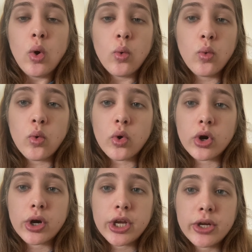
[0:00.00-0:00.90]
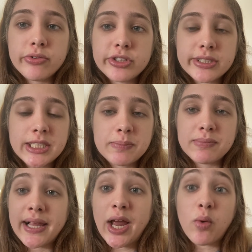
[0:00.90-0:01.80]
or you
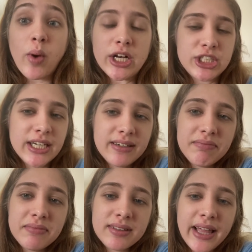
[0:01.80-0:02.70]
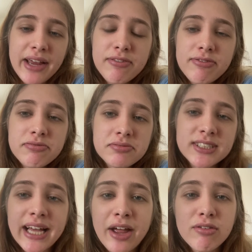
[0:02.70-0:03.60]
just like watching
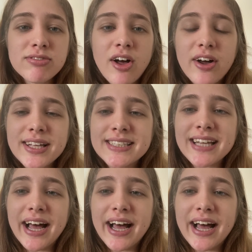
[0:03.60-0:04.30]
lifestyle vlogs,